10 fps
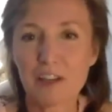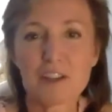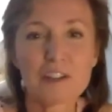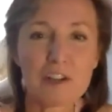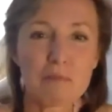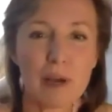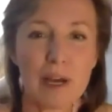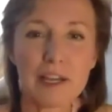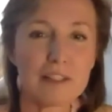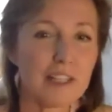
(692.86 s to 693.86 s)

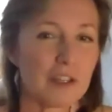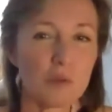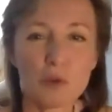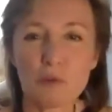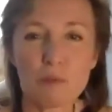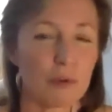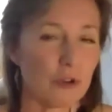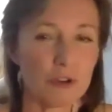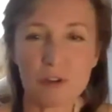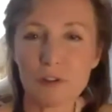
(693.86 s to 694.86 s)
nearby that would
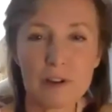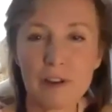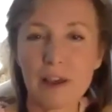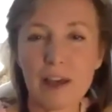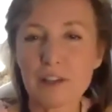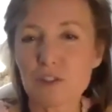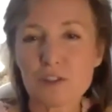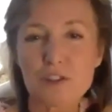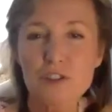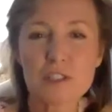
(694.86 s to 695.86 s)
purr. And
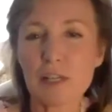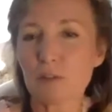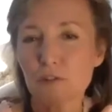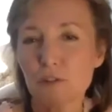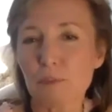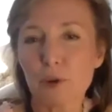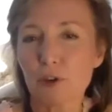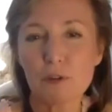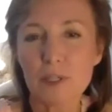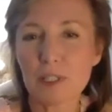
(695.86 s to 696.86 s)
just the sound of the
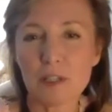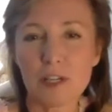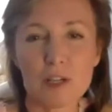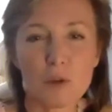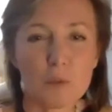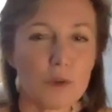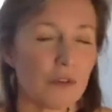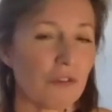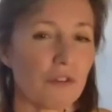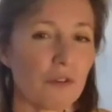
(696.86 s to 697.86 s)
purring
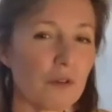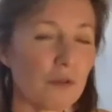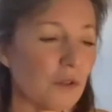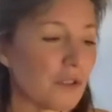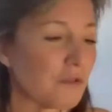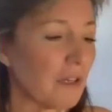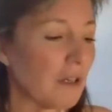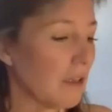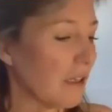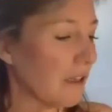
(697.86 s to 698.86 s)
was
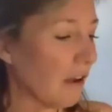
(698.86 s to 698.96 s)
very